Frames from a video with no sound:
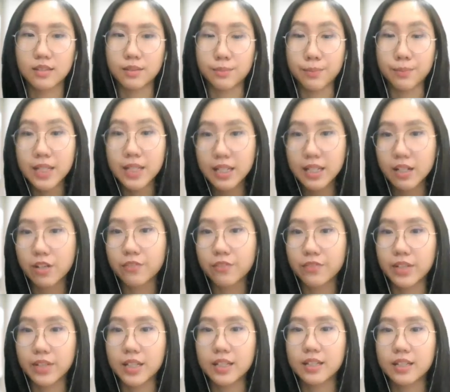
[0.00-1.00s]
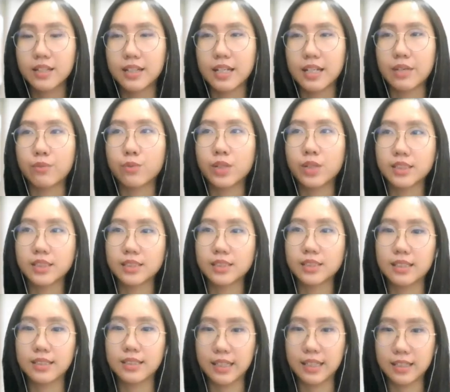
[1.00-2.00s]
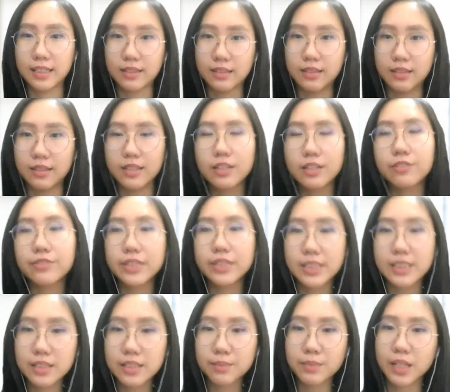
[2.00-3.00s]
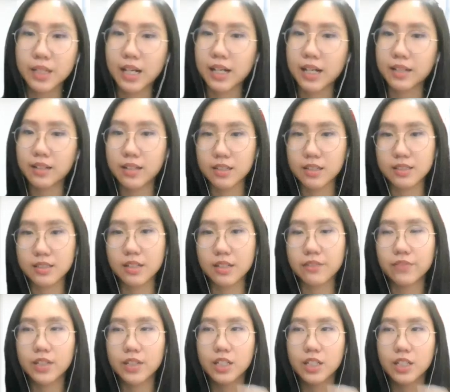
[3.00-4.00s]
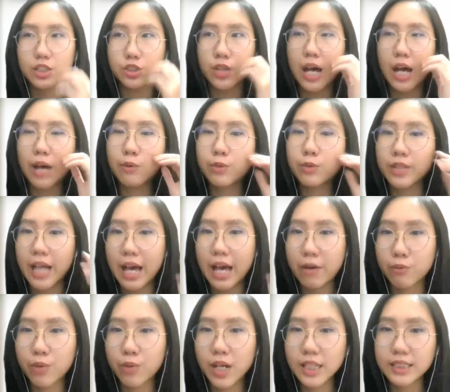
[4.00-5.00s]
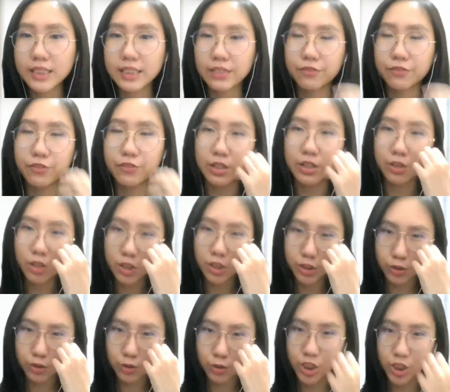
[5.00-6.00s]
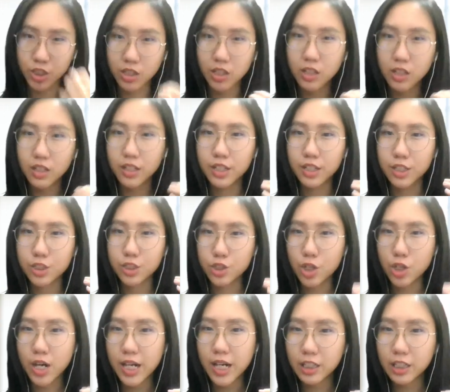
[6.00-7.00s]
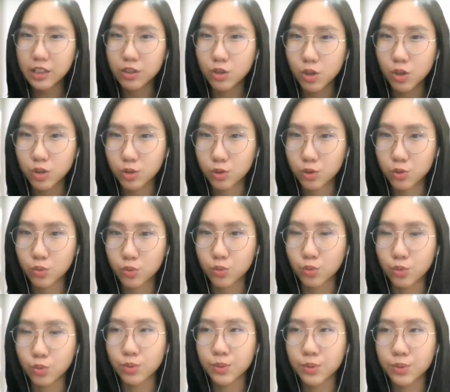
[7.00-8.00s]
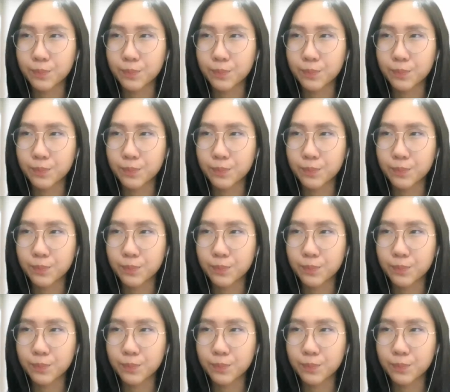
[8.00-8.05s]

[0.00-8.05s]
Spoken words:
meaning of it and what's like the legal reasoning behind it and stuff. So I would advise, if you are not so sure, try not to